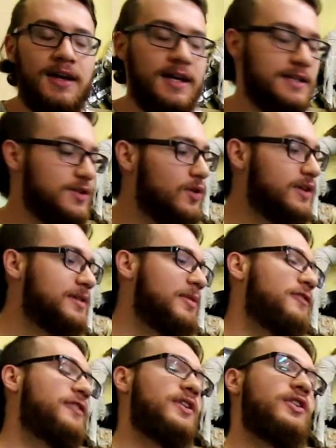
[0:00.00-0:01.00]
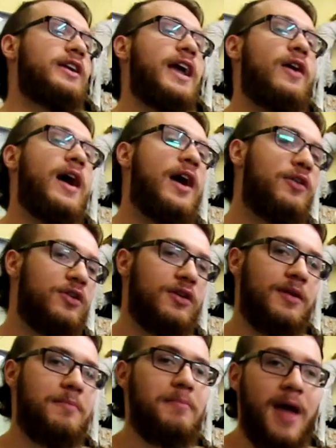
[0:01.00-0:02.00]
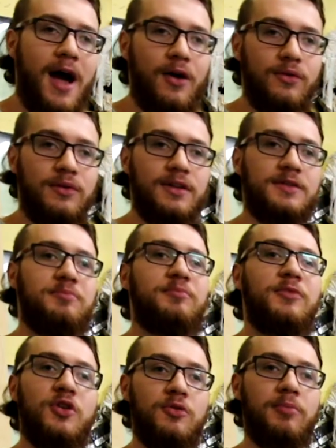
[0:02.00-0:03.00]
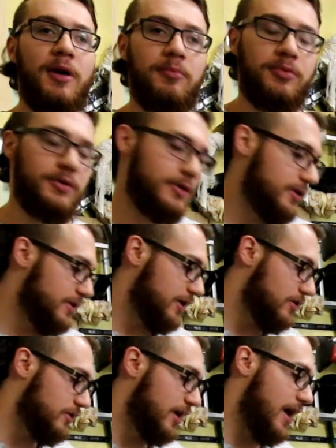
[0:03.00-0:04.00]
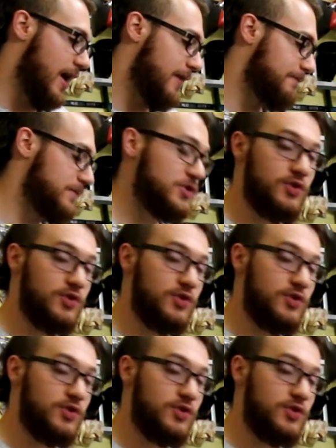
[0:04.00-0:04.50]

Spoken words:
is going to be figuring out how you're gonna mount this new bumper that you got,